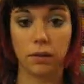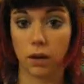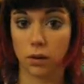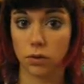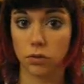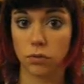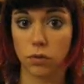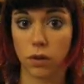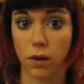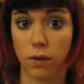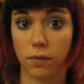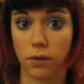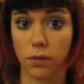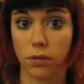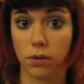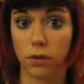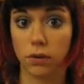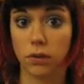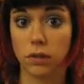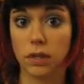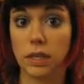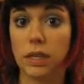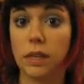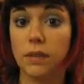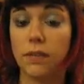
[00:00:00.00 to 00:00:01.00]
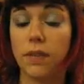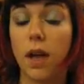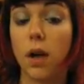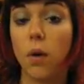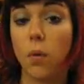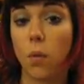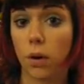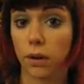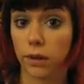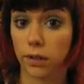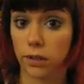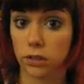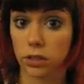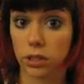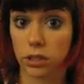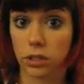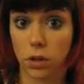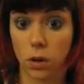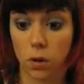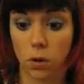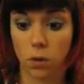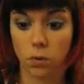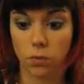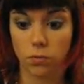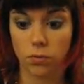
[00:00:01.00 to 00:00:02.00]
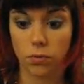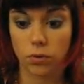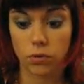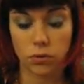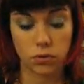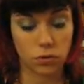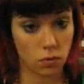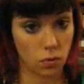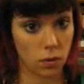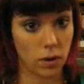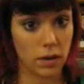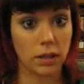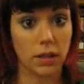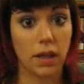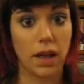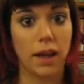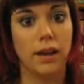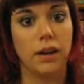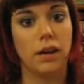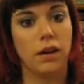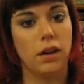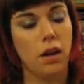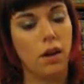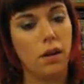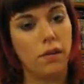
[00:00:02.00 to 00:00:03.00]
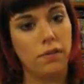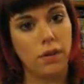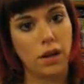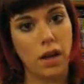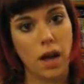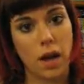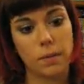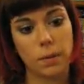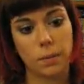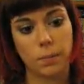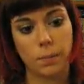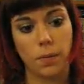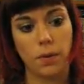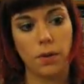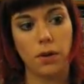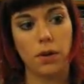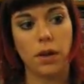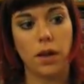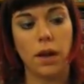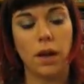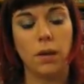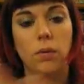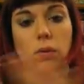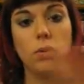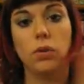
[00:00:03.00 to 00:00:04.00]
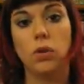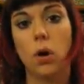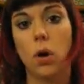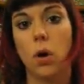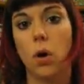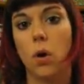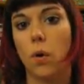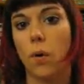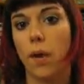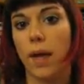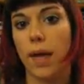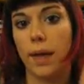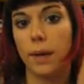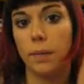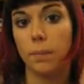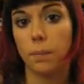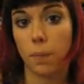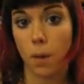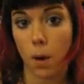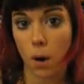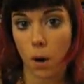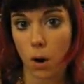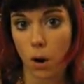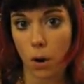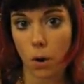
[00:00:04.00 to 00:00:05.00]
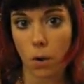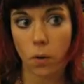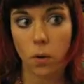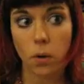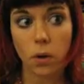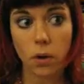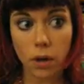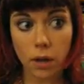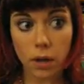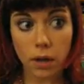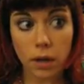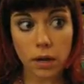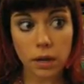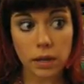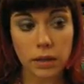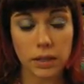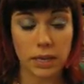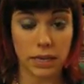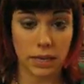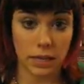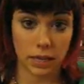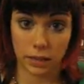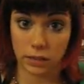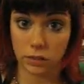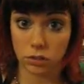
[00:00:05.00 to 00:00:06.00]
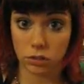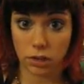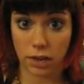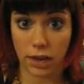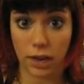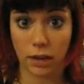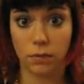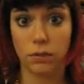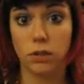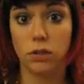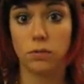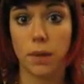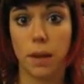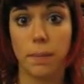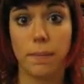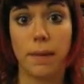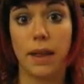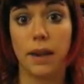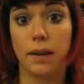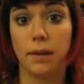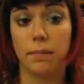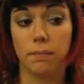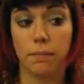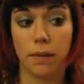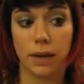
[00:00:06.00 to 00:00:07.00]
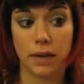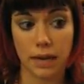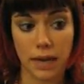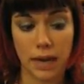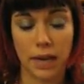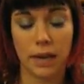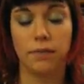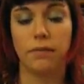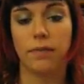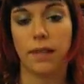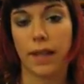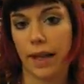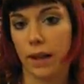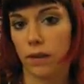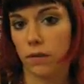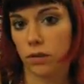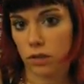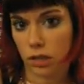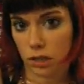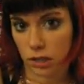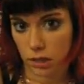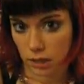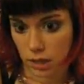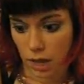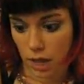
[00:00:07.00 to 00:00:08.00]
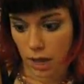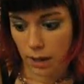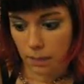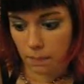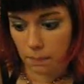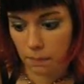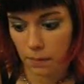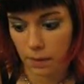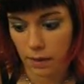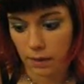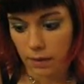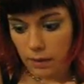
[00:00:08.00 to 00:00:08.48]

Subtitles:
when I was 12 or 13, if I wanted to know the storyline of a comic book, I would go and borrow the English language, my native language at the time,